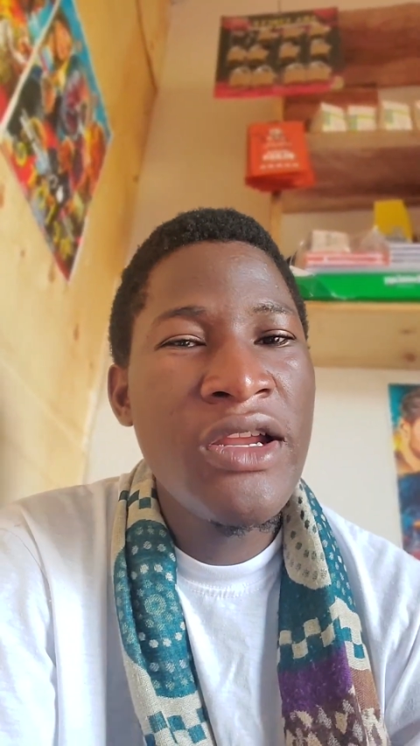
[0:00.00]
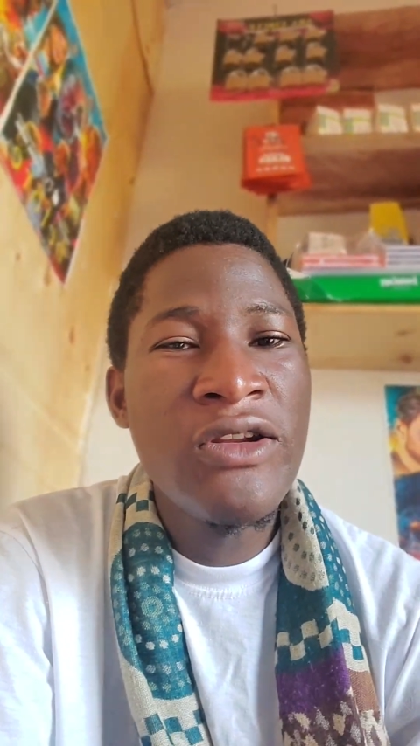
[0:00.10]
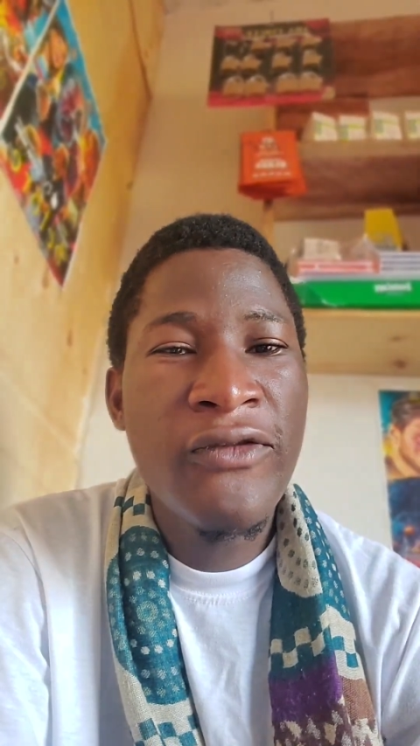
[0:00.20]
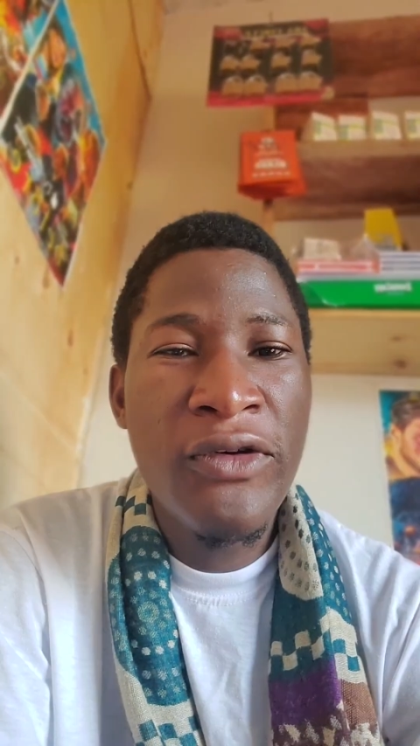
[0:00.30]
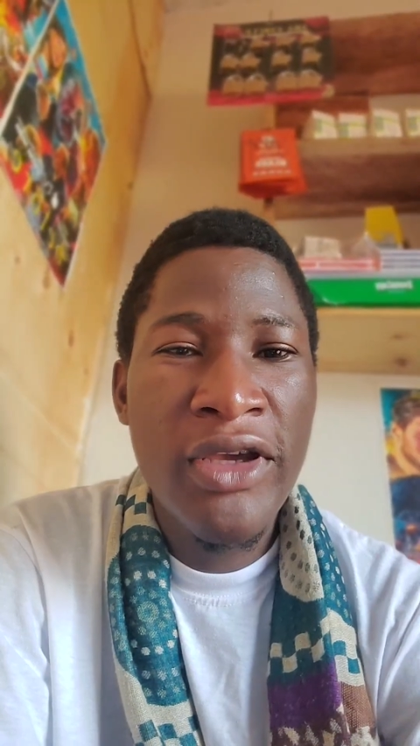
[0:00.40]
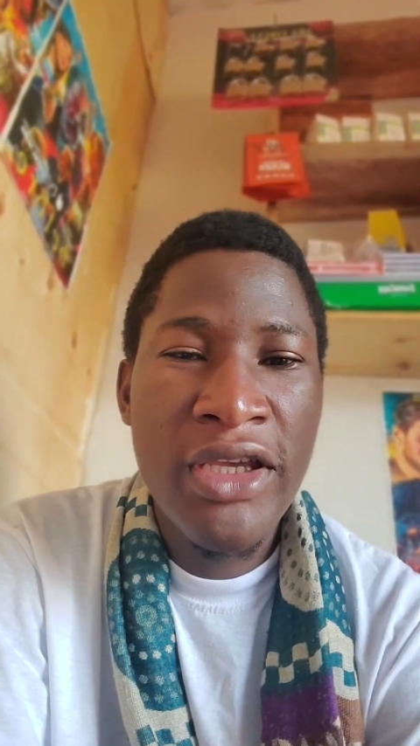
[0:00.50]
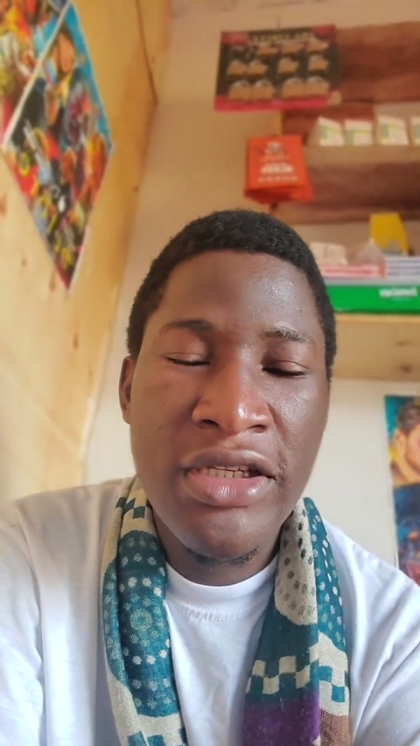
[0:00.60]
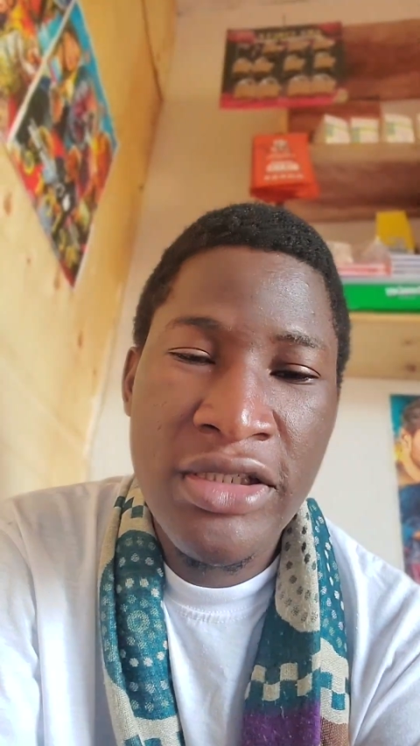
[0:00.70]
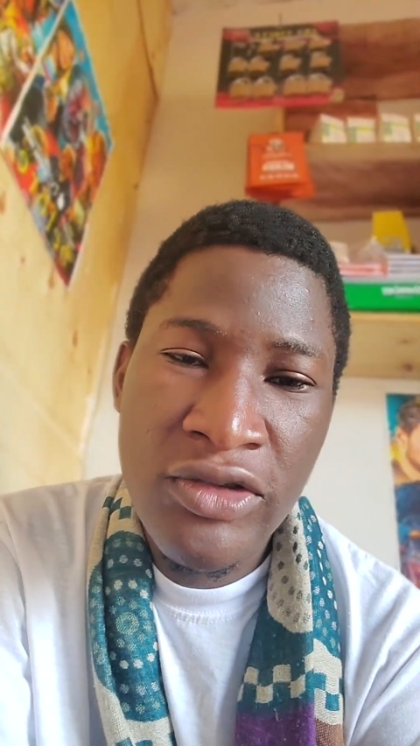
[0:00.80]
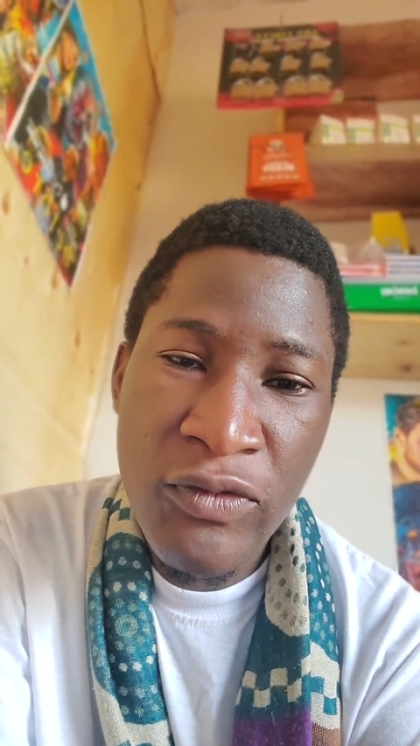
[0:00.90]
don't
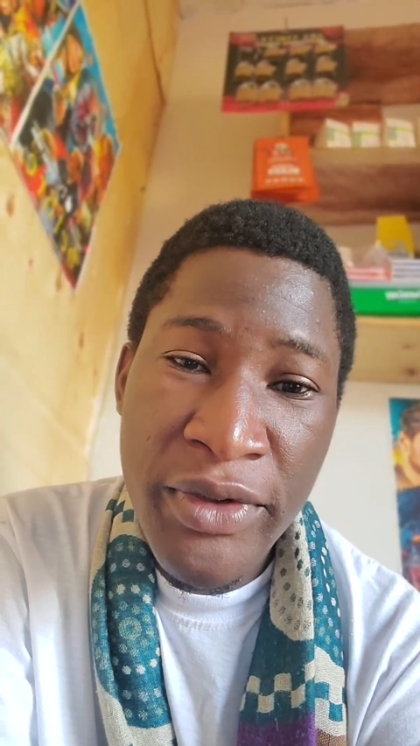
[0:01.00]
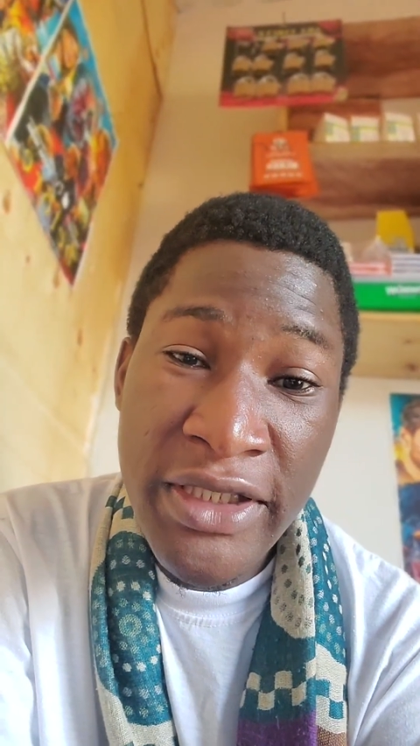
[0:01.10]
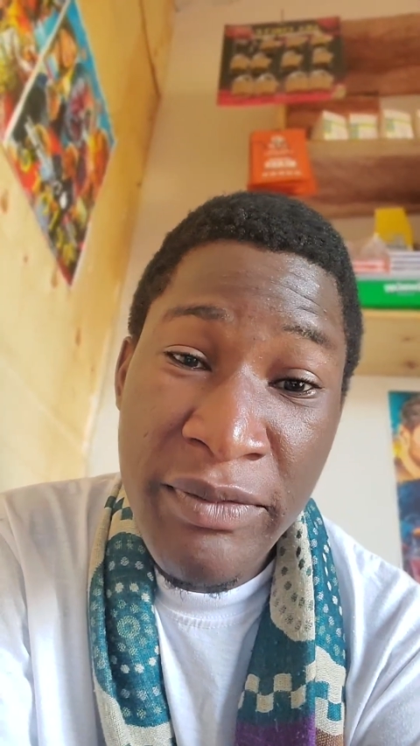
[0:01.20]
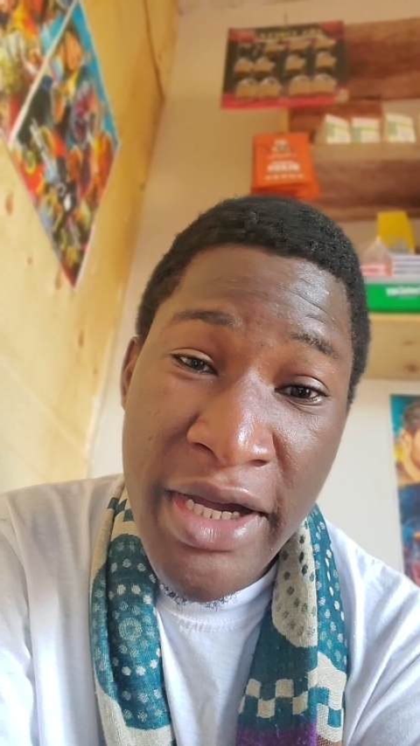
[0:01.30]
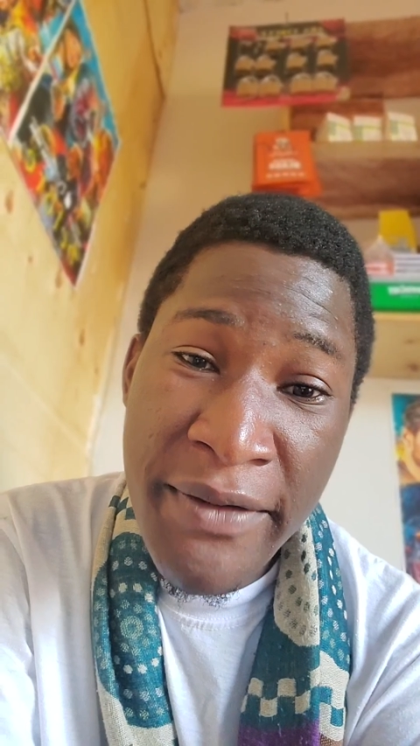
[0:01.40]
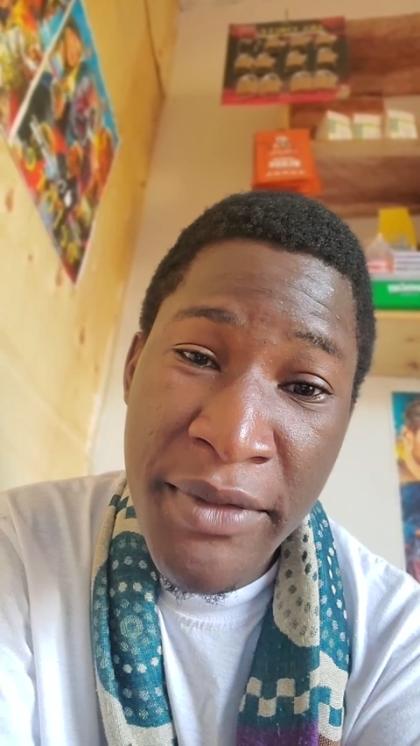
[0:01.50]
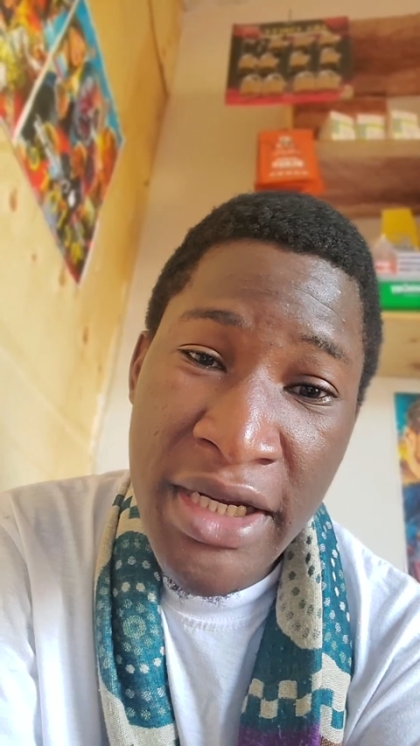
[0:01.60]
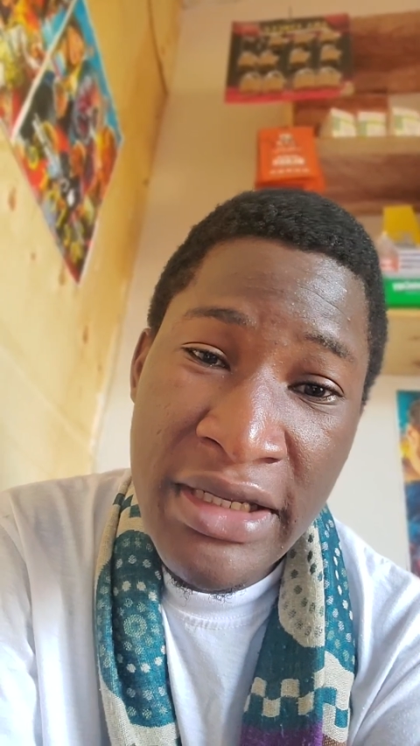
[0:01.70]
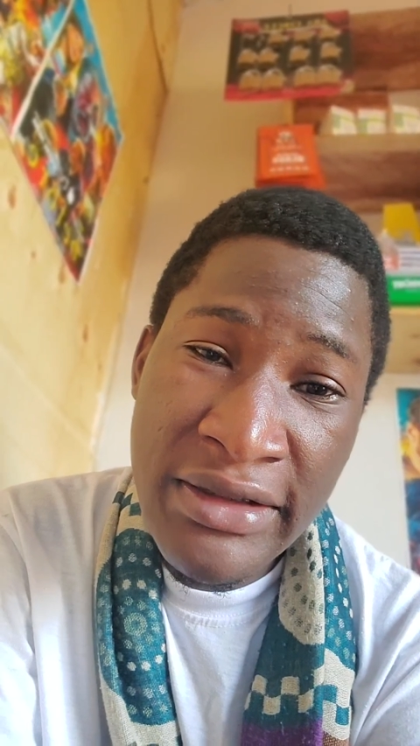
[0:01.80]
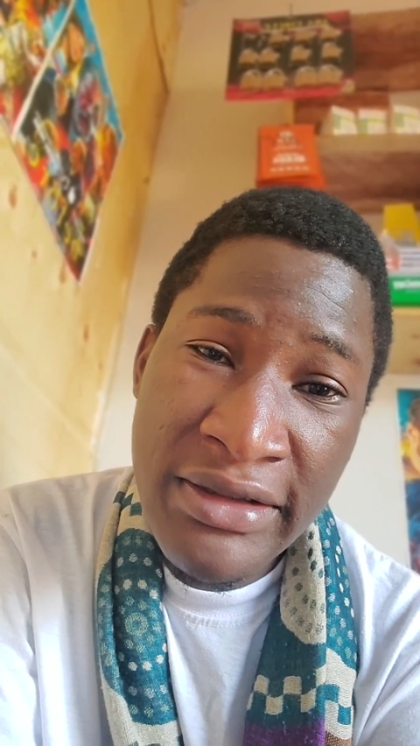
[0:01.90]
forget to pass by
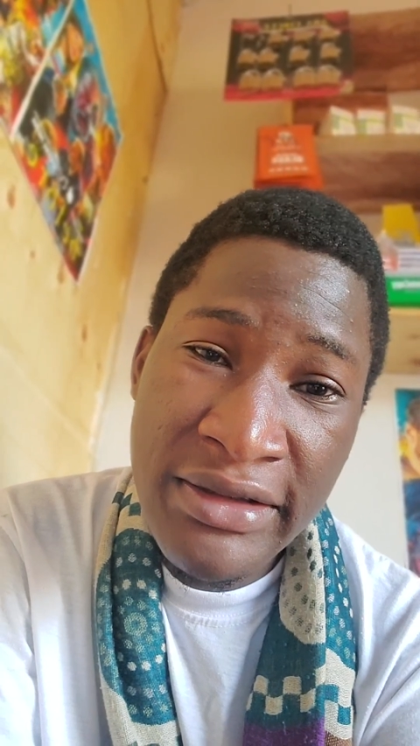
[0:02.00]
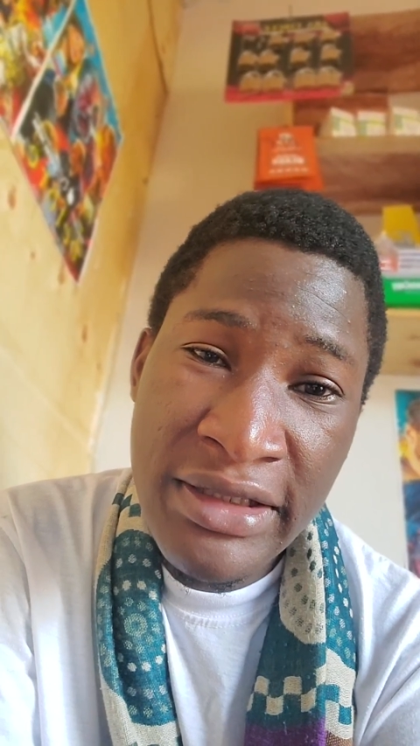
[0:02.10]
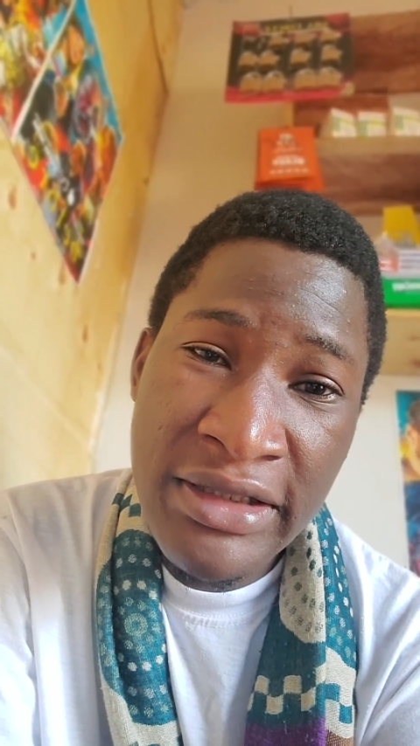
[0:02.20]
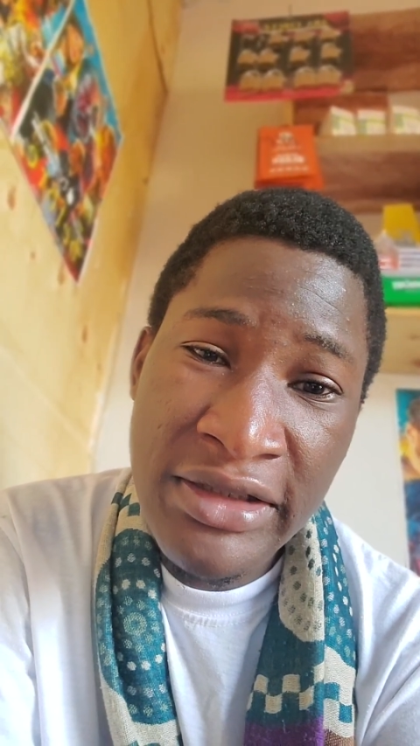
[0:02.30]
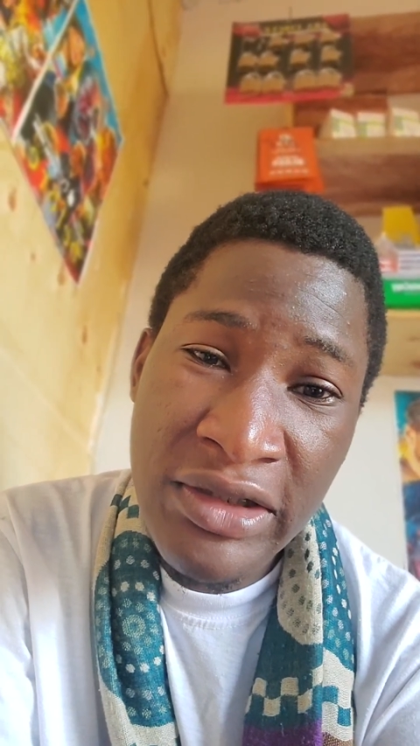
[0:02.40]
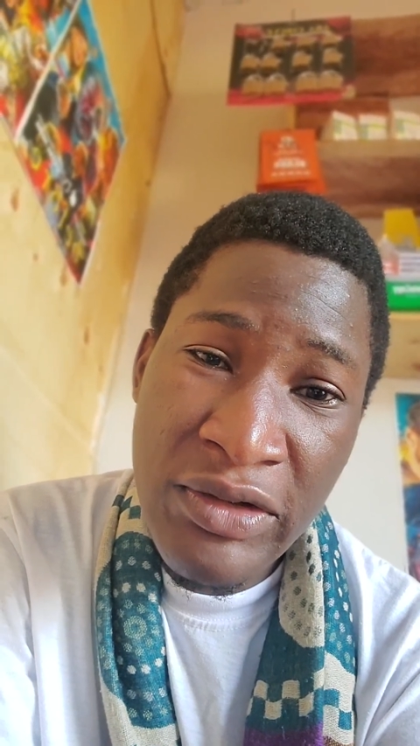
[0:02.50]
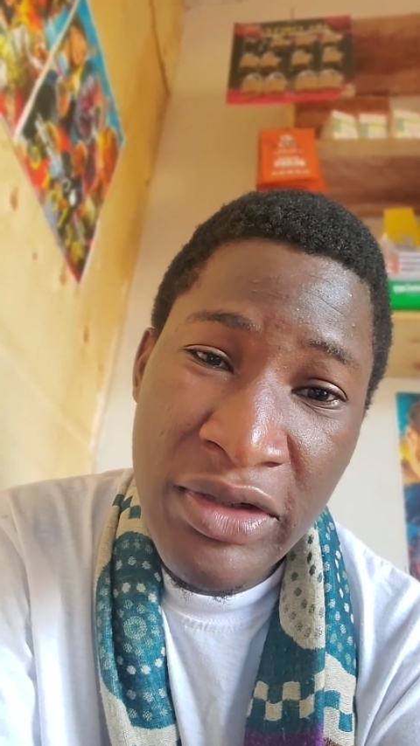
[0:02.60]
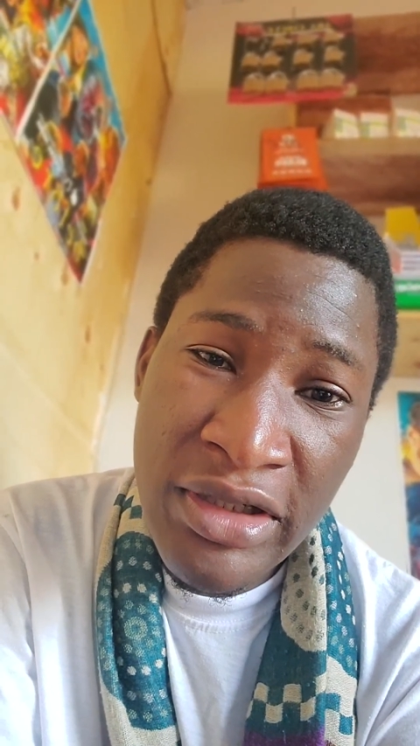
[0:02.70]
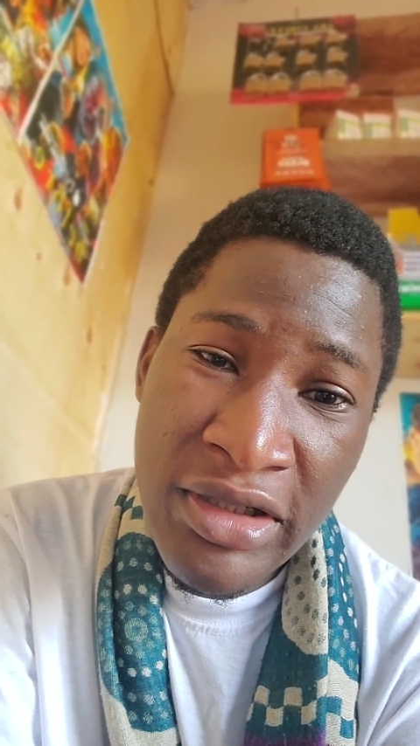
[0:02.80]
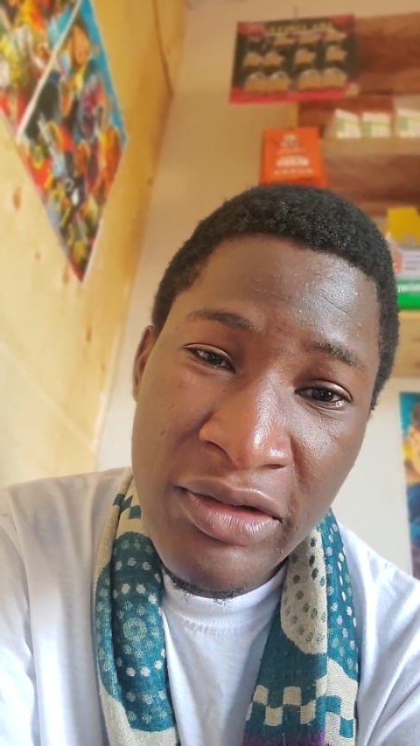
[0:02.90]
Medis in
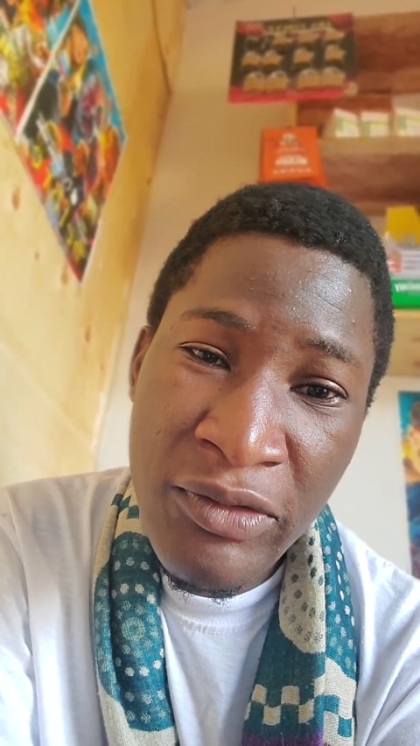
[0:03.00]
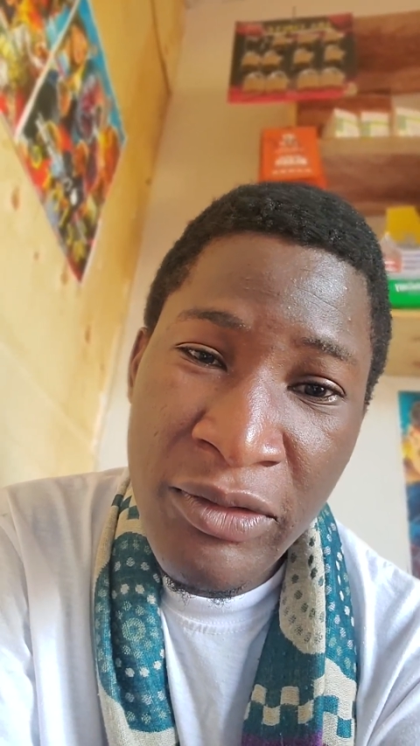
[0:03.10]
Chikoni.